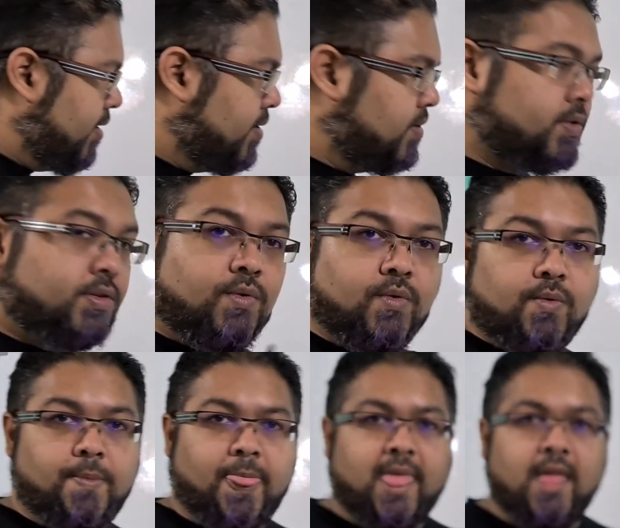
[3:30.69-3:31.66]
So
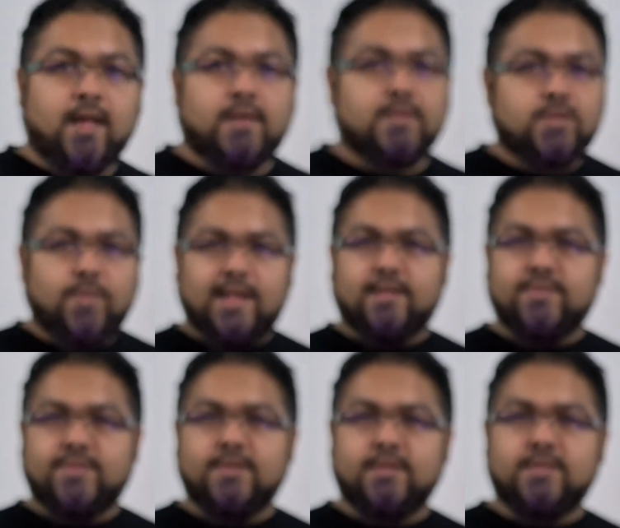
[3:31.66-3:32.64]

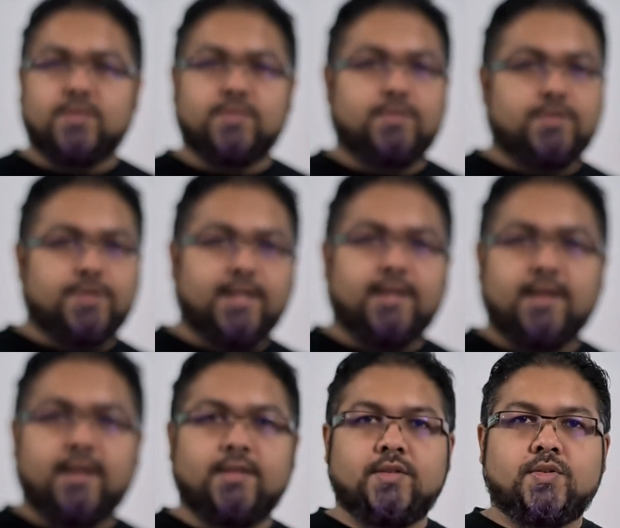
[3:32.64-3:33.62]
12
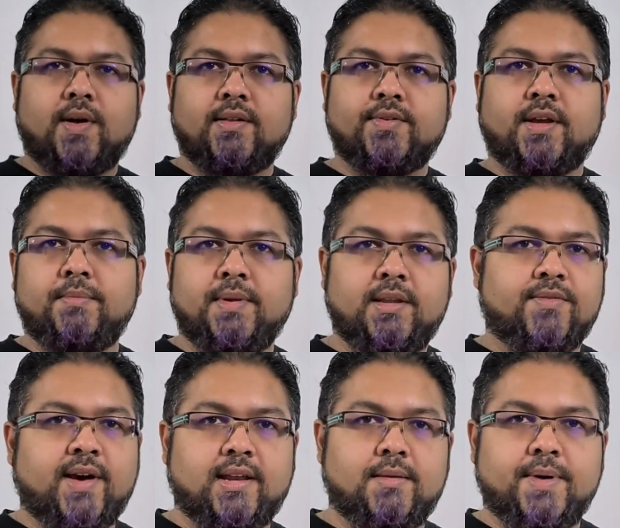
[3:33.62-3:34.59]
could be
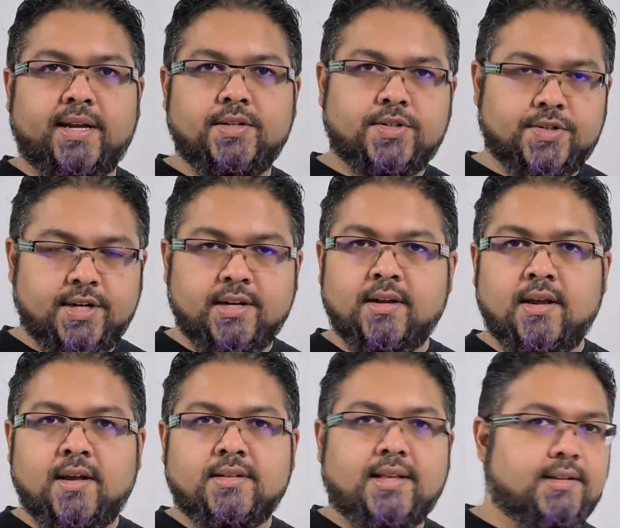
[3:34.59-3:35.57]
divided by 3.
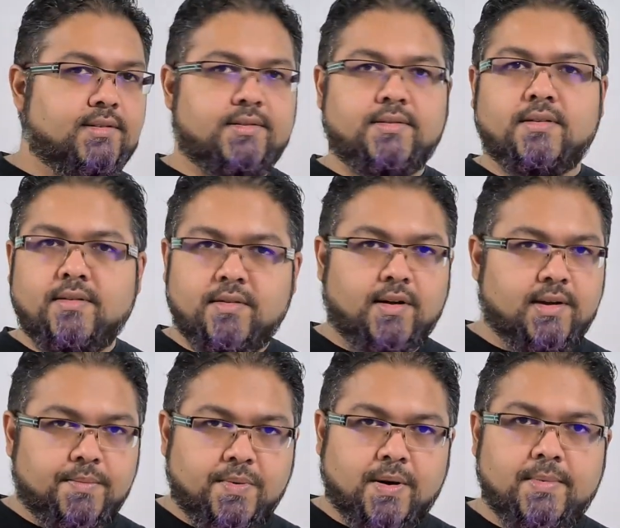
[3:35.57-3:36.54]
That's not a
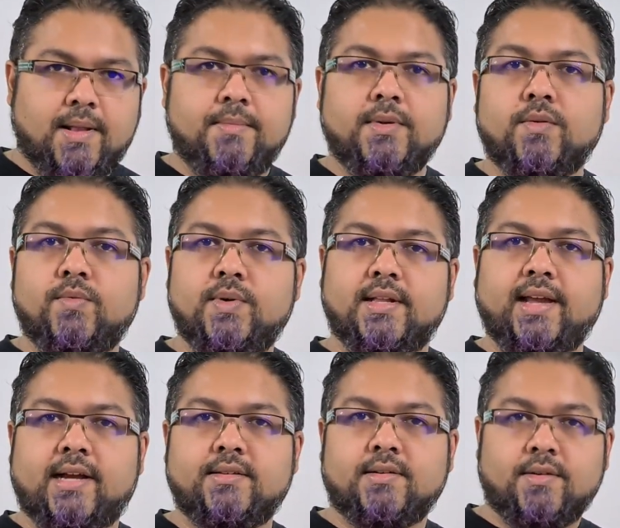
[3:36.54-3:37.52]
problem. You will
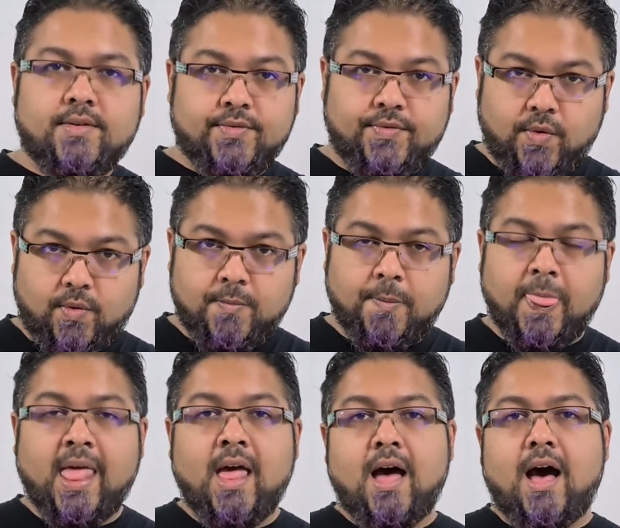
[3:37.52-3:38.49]
get 4,
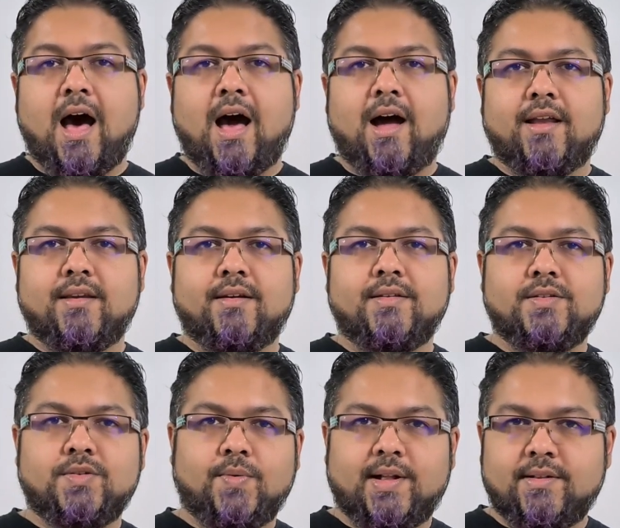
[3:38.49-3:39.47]
and
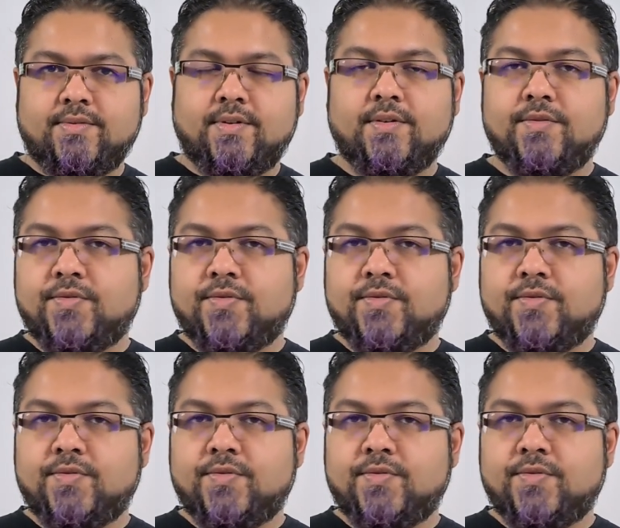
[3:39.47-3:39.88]
12